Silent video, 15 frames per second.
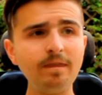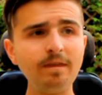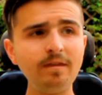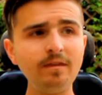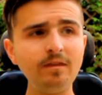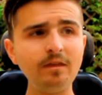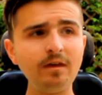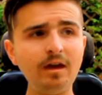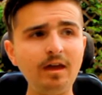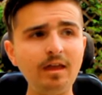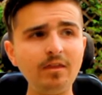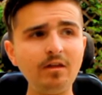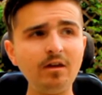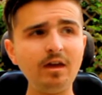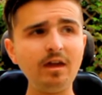you know, and
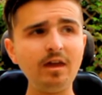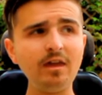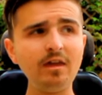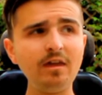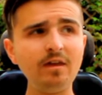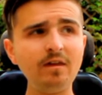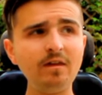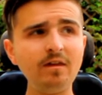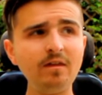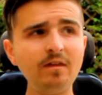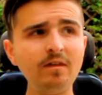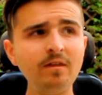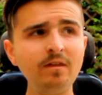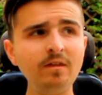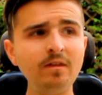I
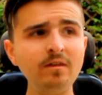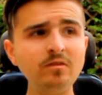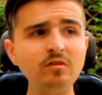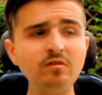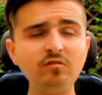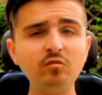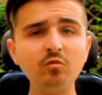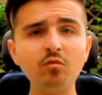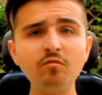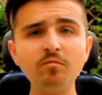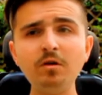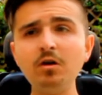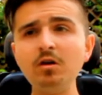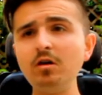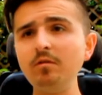just talk from the
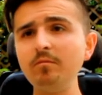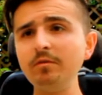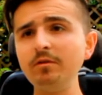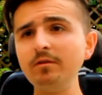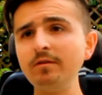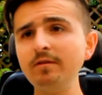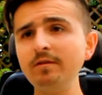heart, but